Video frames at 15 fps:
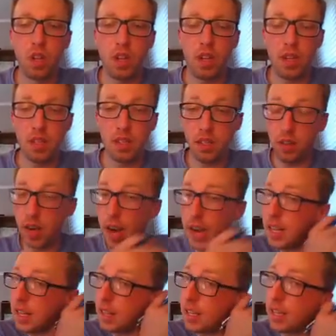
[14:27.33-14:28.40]
Is there
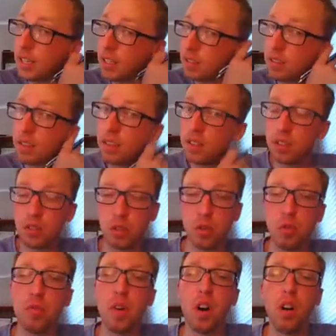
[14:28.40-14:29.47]
anything so
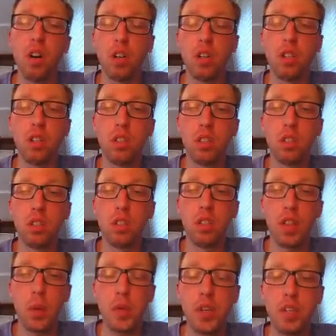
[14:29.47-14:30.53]
far
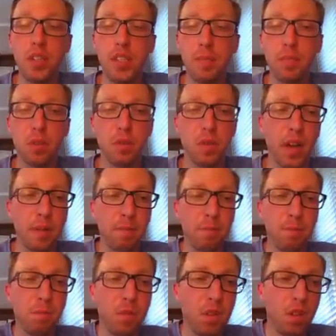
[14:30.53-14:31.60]
that we can simplify?
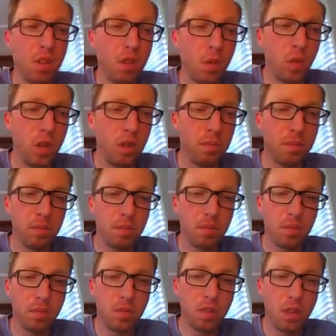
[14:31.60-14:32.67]
Well,
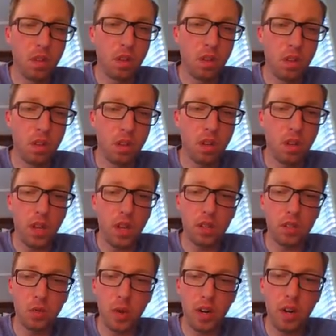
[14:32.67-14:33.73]
x
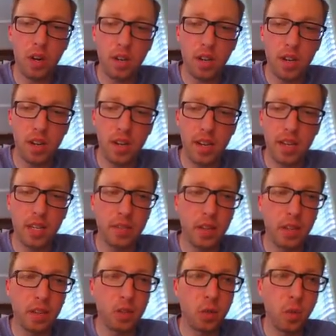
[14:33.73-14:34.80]
squared and negative
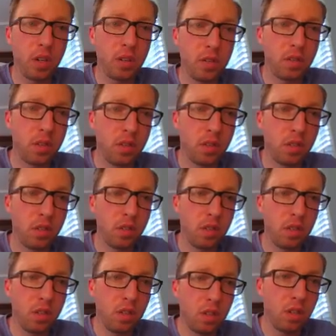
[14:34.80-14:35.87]
x squared
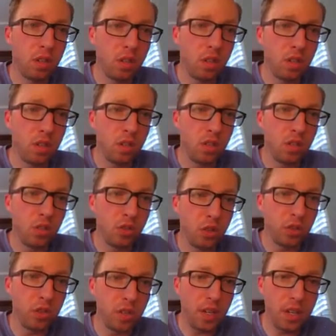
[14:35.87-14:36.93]

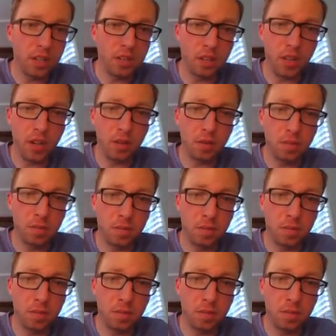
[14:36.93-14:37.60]
should cancel out.